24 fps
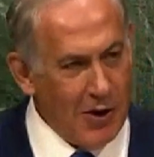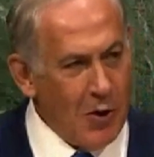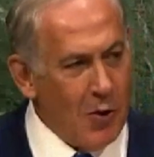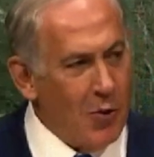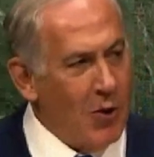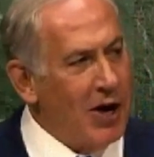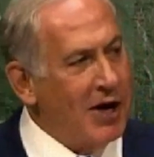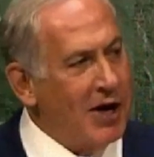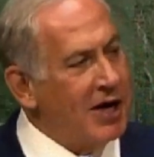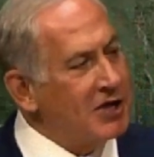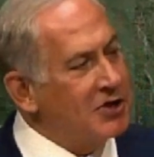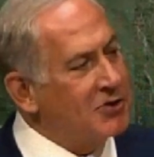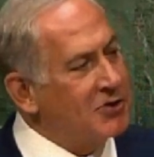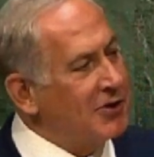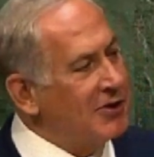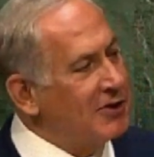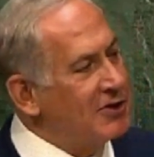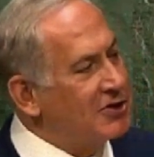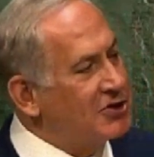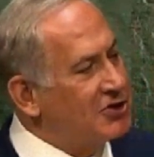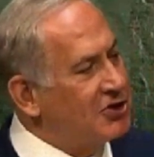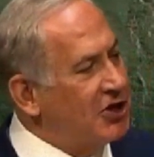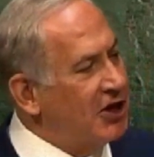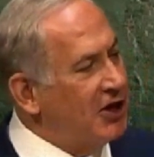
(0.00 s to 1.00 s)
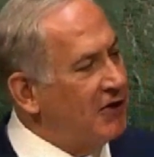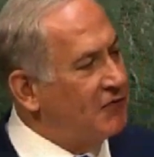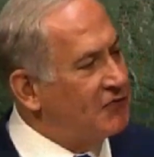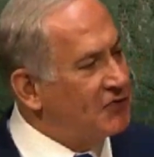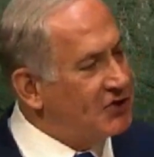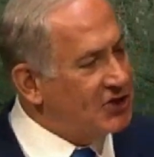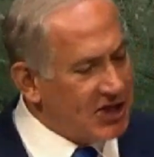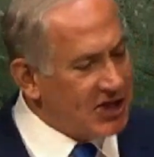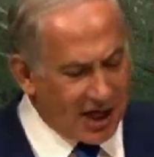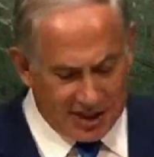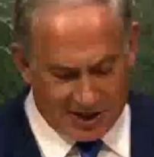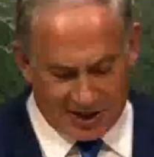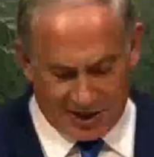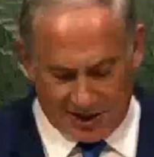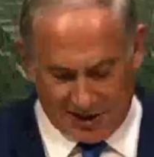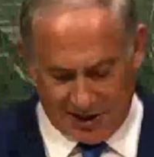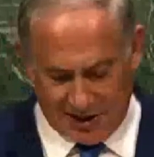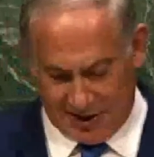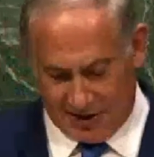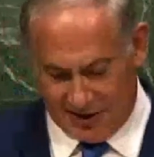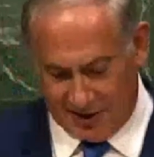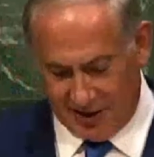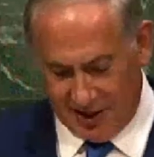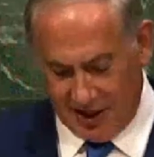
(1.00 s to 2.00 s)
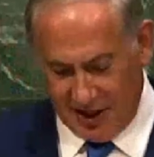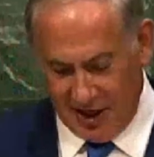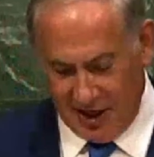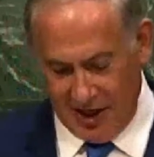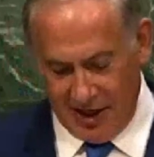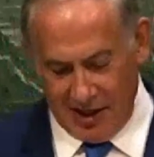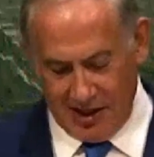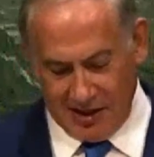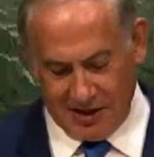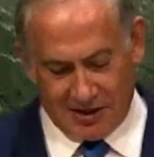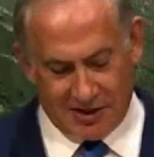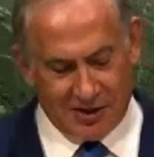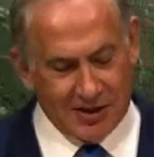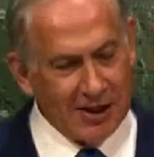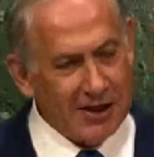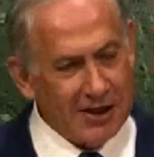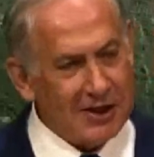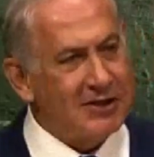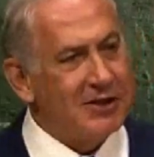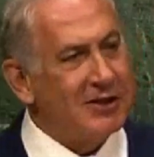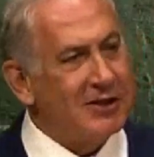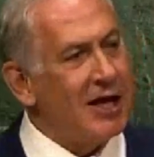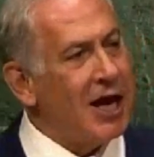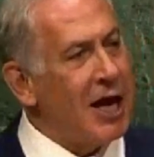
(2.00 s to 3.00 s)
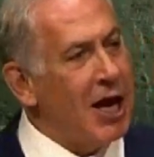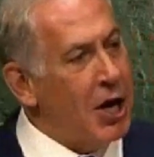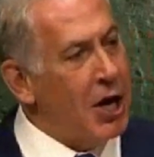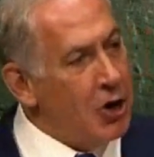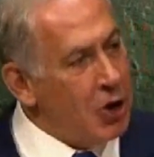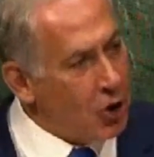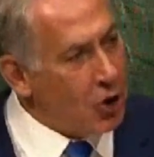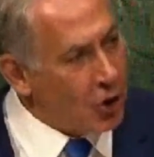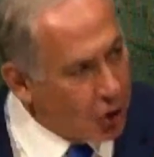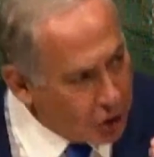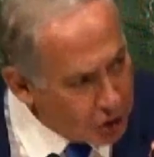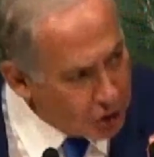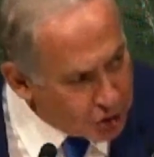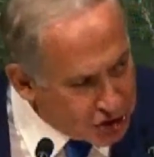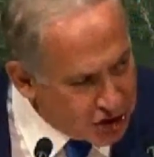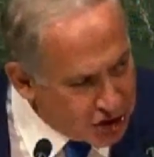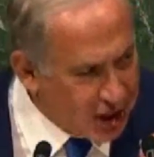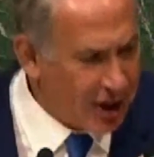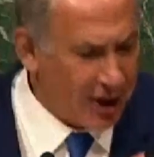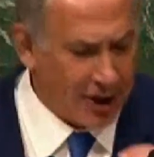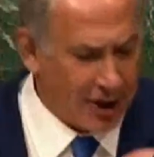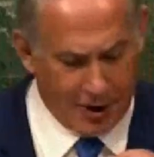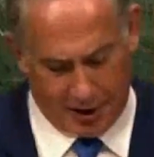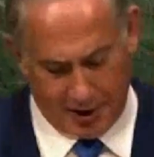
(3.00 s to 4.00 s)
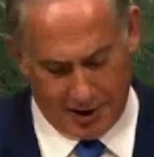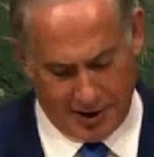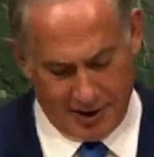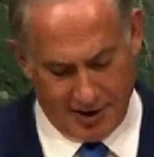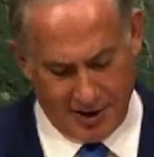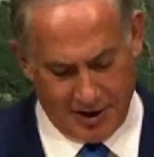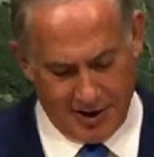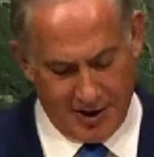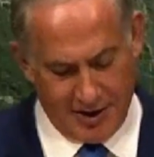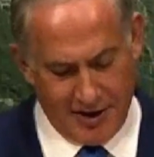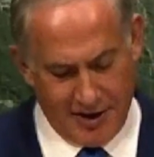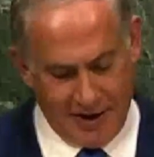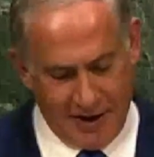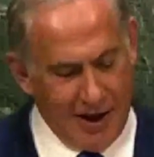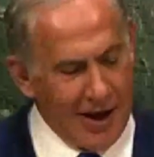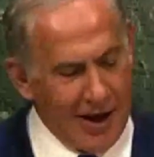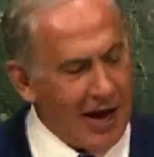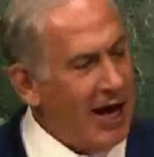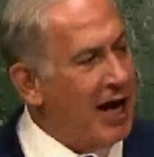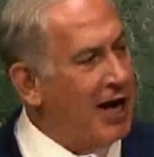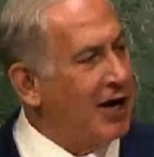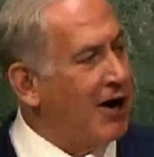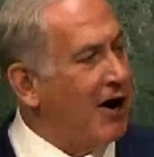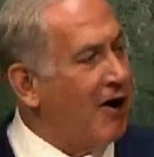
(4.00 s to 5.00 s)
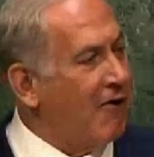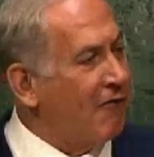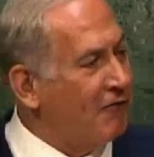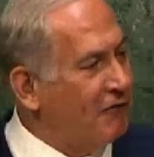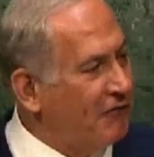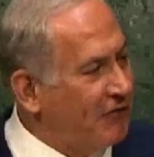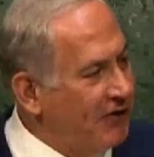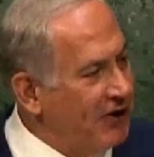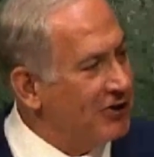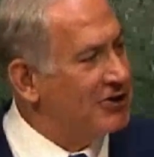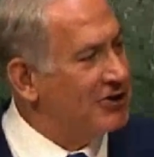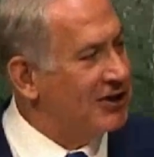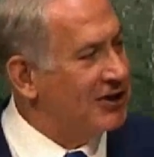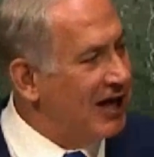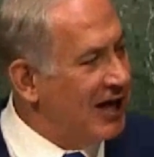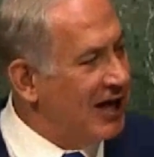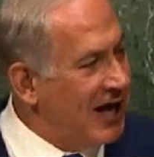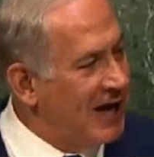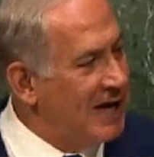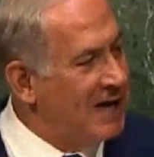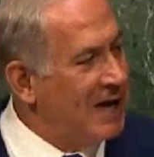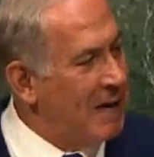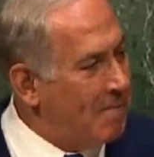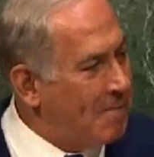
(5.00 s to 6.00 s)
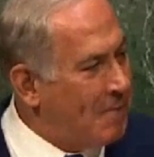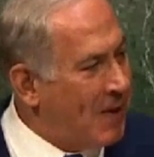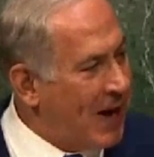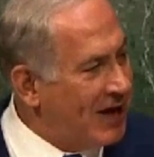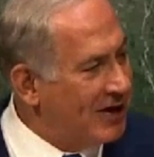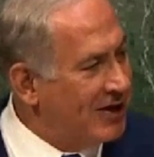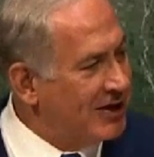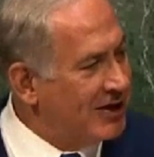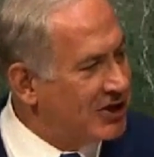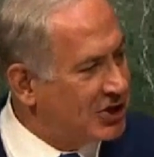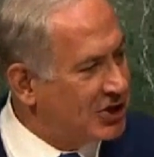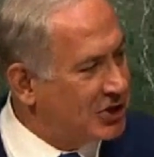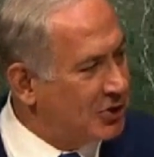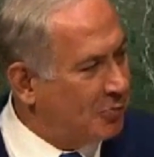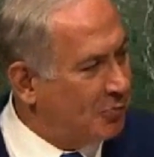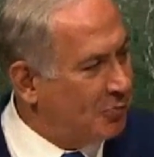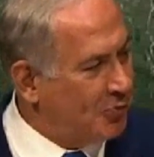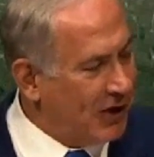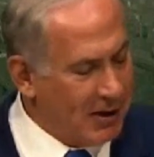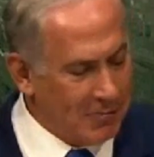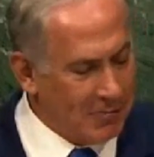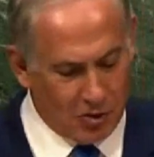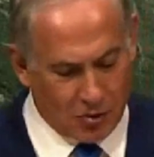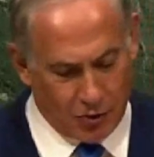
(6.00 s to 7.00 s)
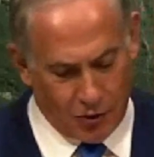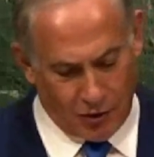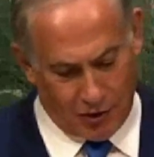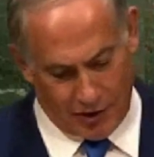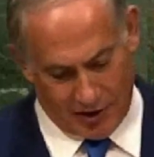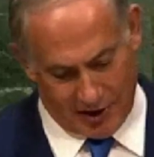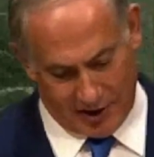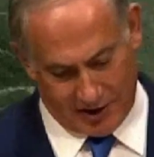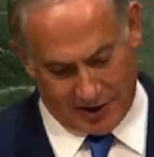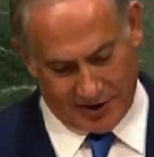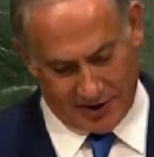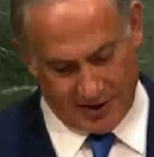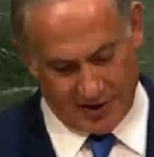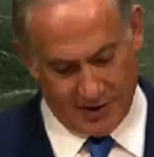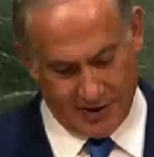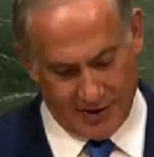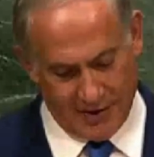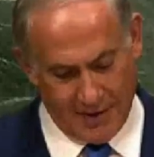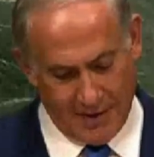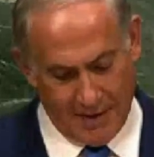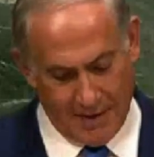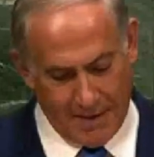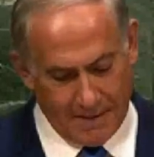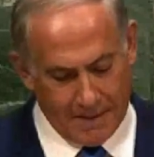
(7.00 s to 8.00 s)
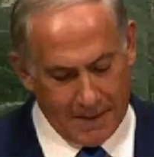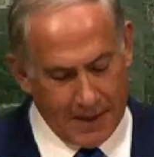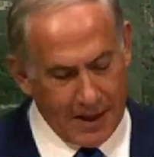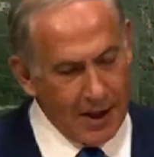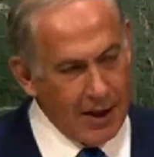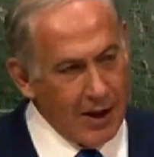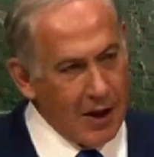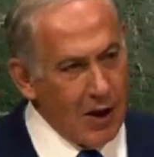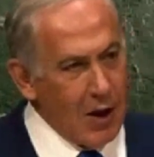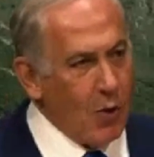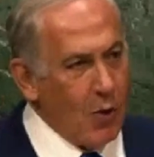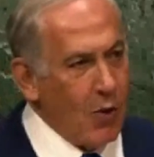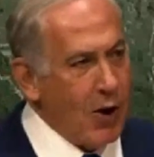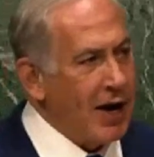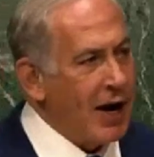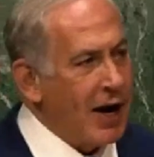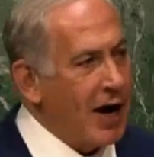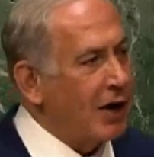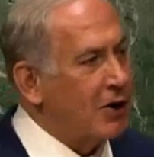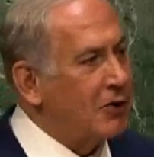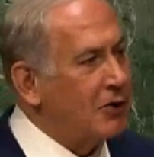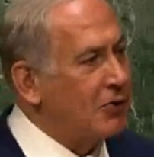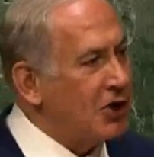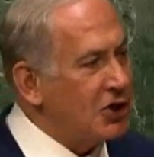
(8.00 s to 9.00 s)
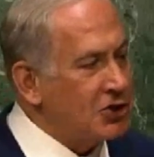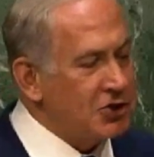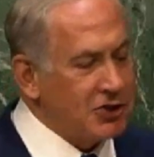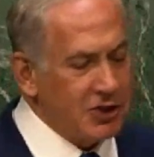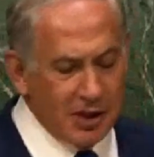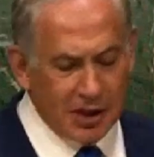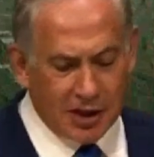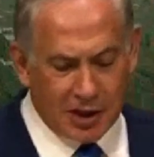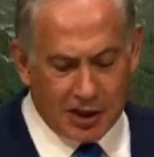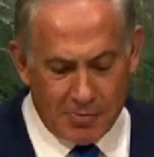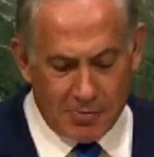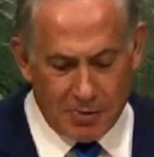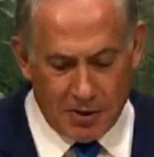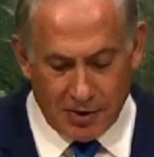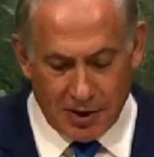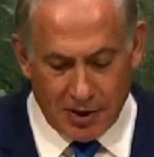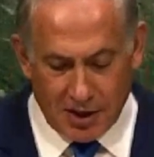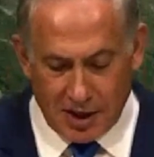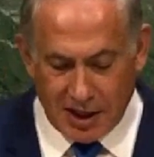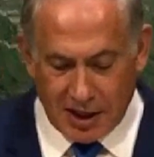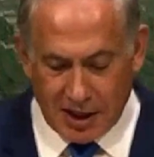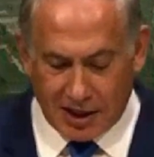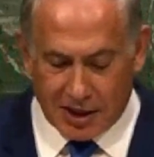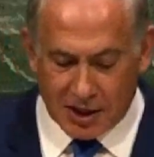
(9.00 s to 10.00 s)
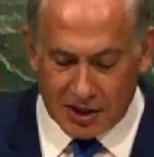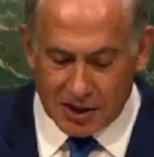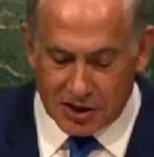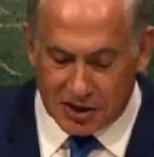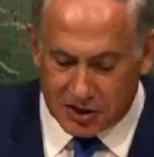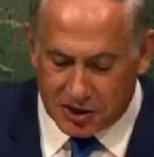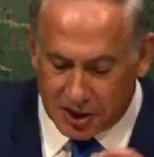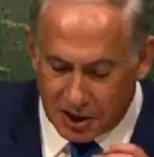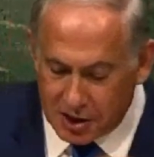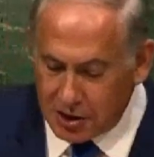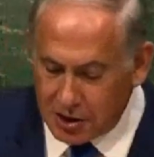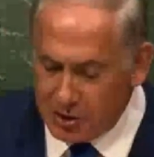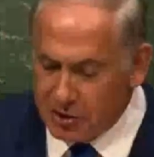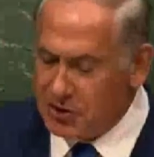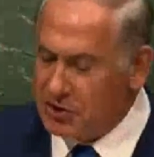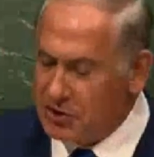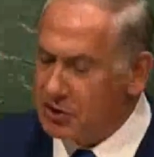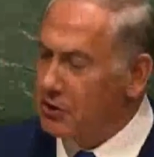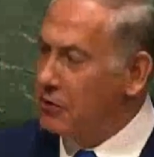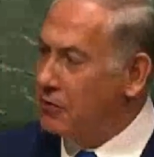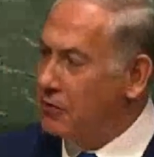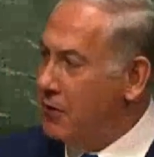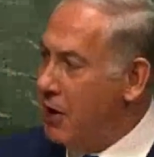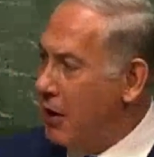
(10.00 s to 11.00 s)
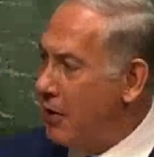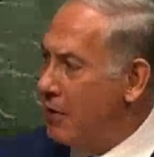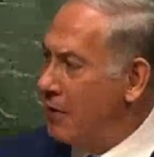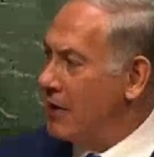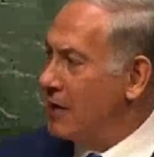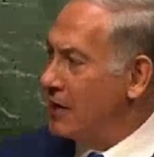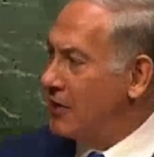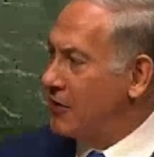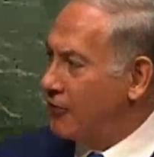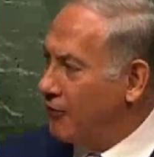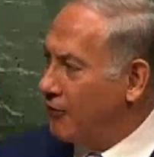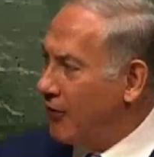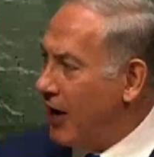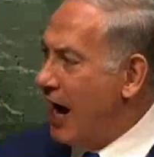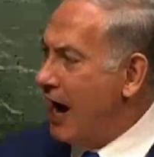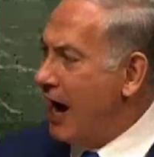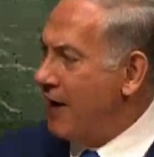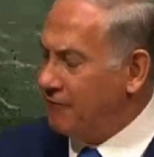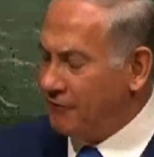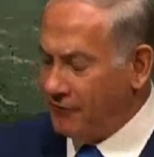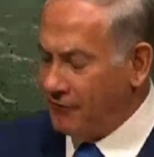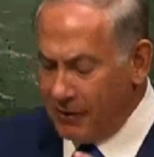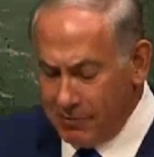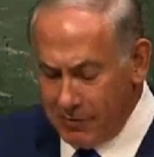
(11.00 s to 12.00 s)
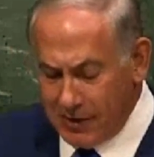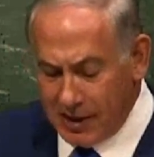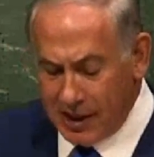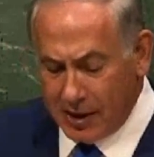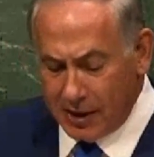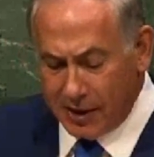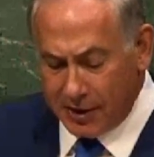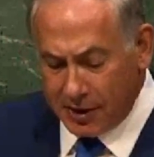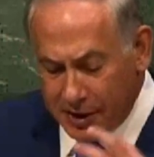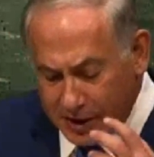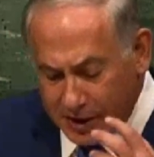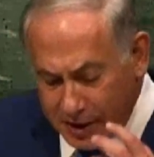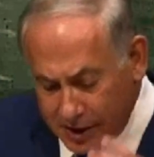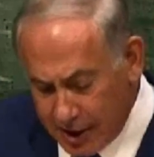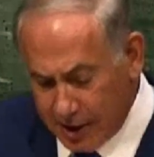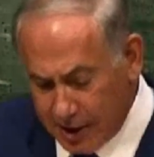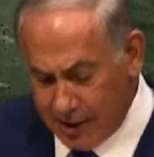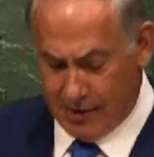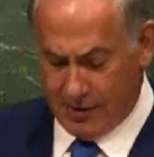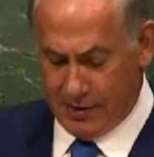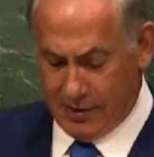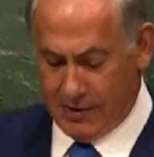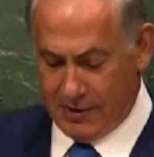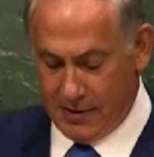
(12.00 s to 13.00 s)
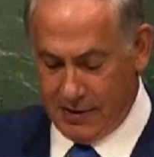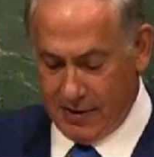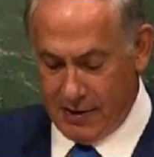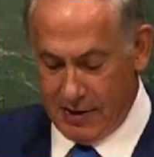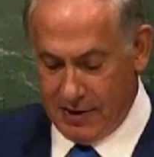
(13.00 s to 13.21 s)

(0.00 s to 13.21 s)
when Israel's Chief Justice sits in her chair at our fiercely independent Supreme Court, when our Christian community continues to grow and thrive from year to year